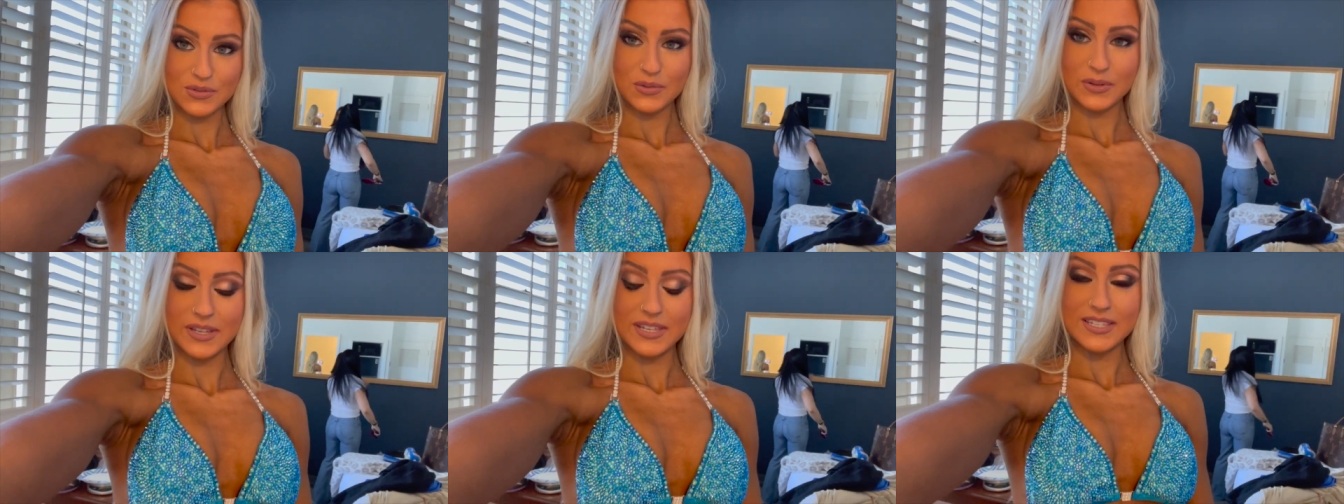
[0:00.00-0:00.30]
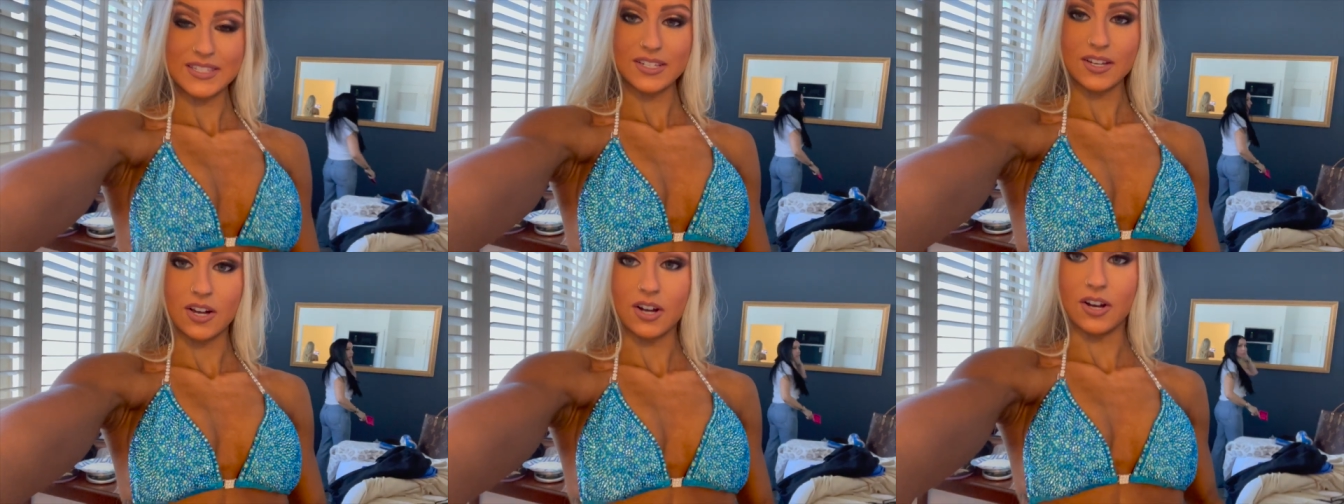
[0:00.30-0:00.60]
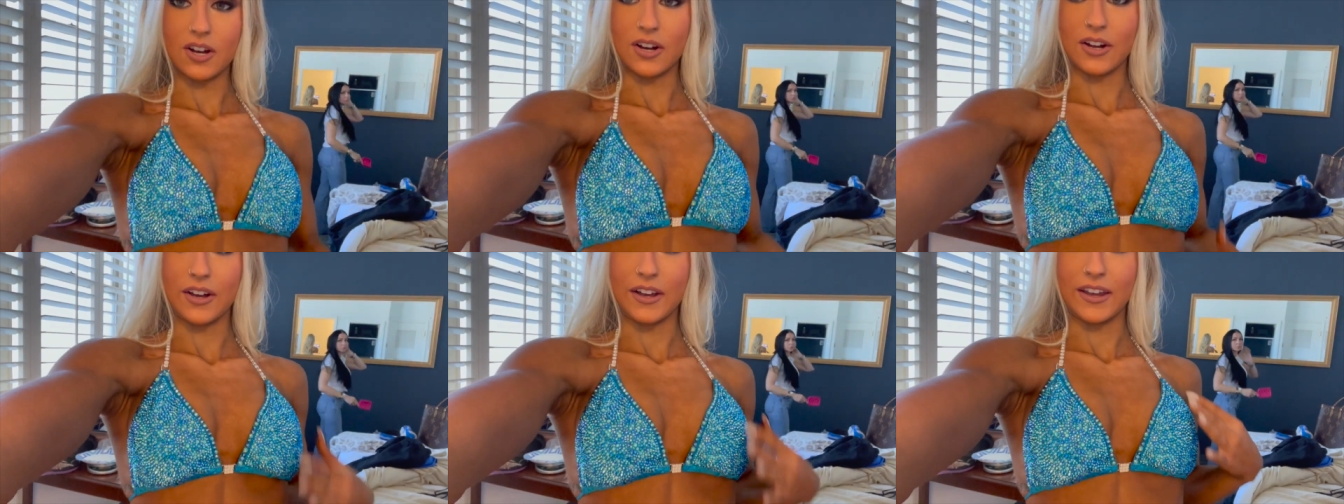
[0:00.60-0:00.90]
done and
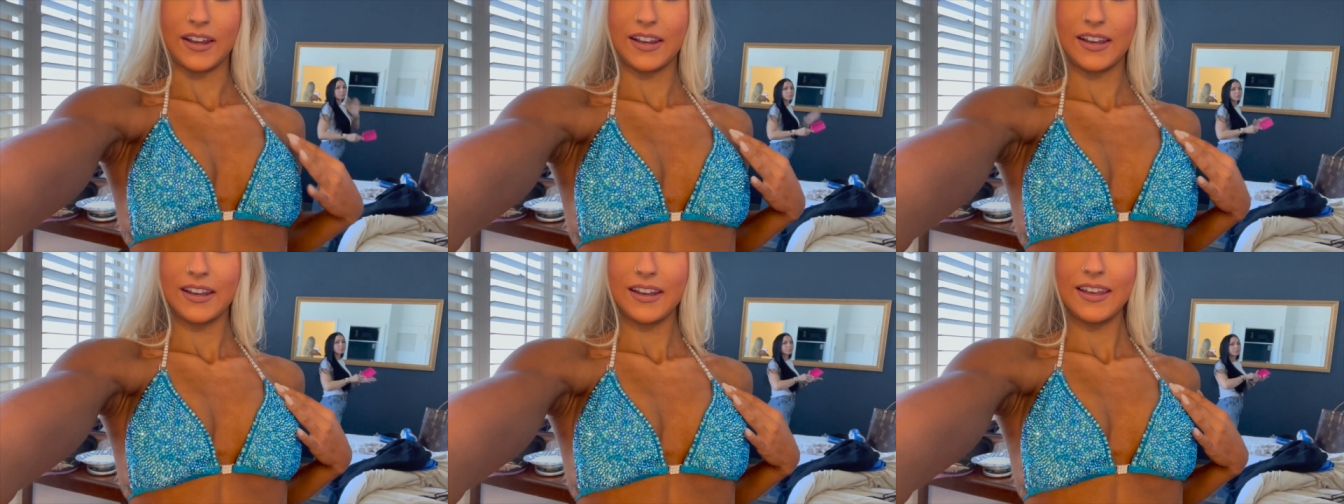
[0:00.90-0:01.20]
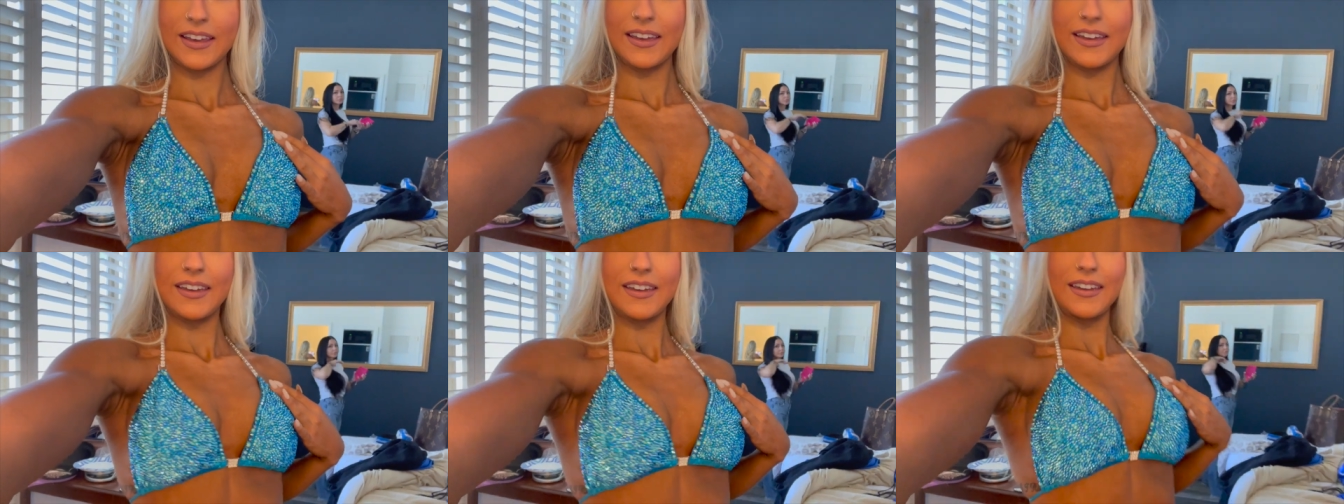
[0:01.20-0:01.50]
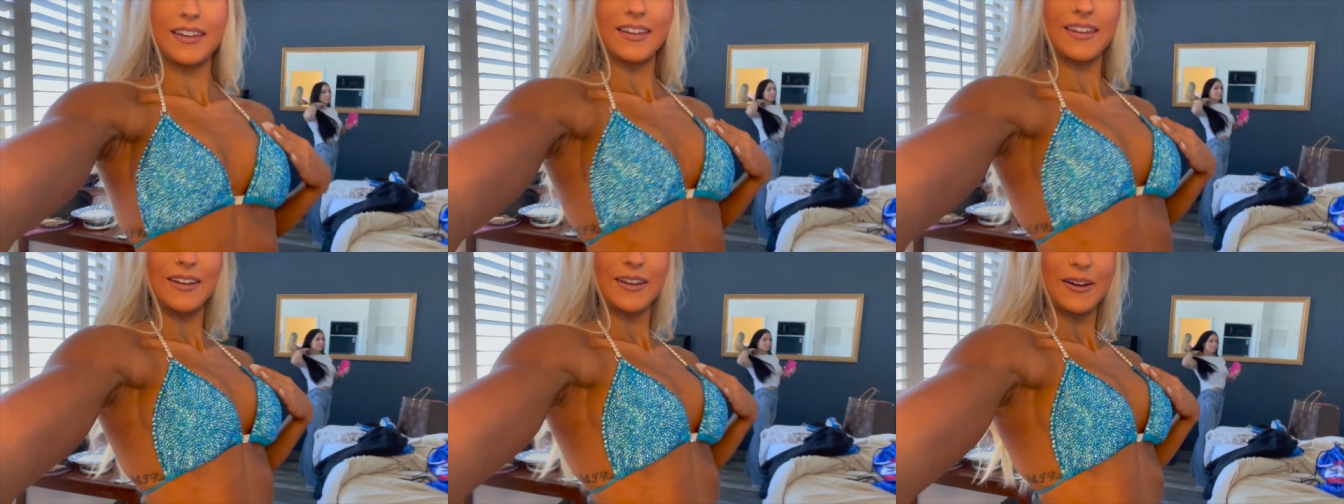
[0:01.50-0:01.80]
then my
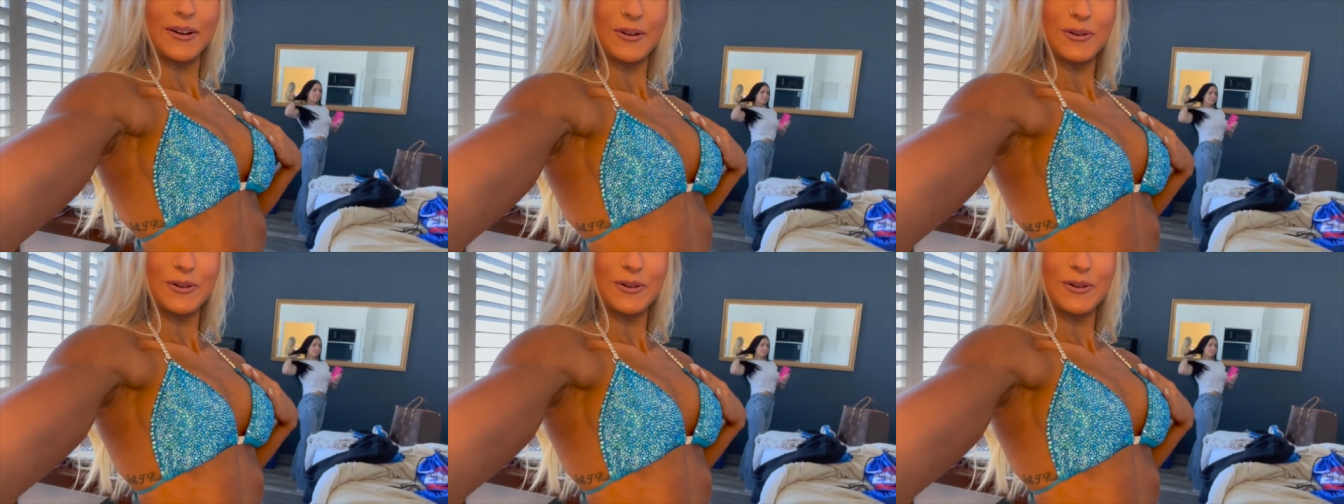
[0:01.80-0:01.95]
tan,